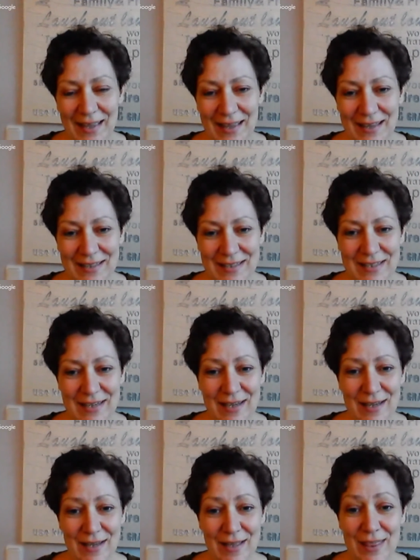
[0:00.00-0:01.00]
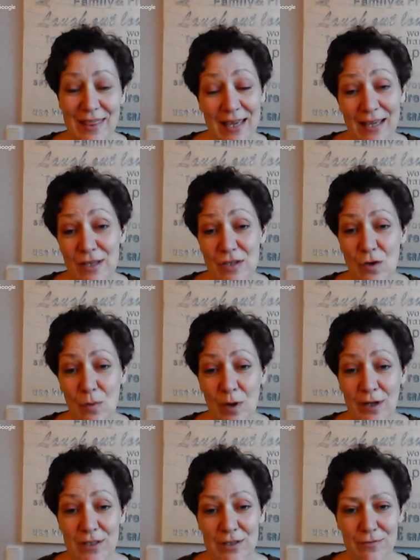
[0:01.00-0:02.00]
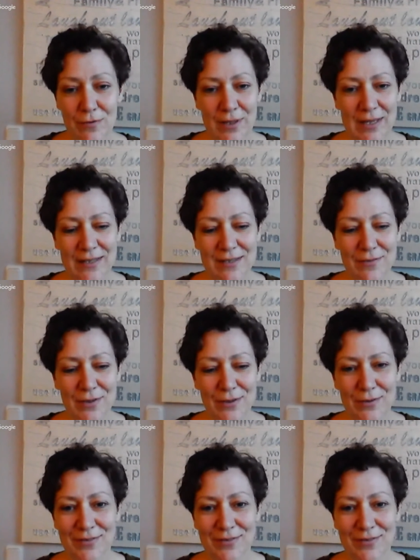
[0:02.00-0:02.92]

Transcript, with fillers: And uh, thank you so much for the interview.